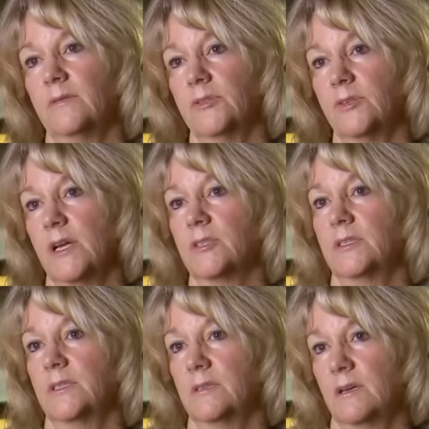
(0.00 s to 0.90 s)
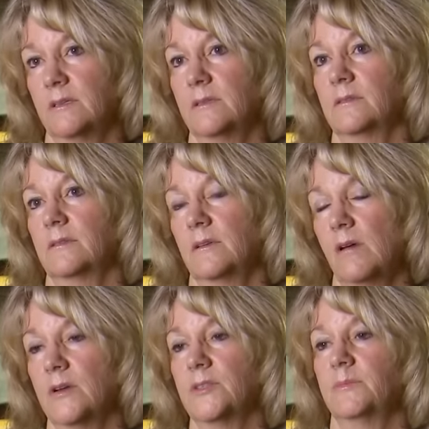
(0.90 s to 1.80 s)
Richard actually designed the
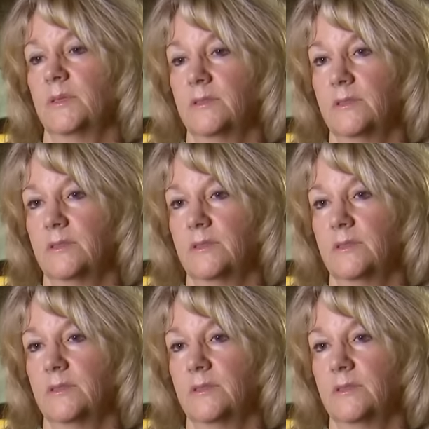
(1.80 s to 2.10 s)
lodge and built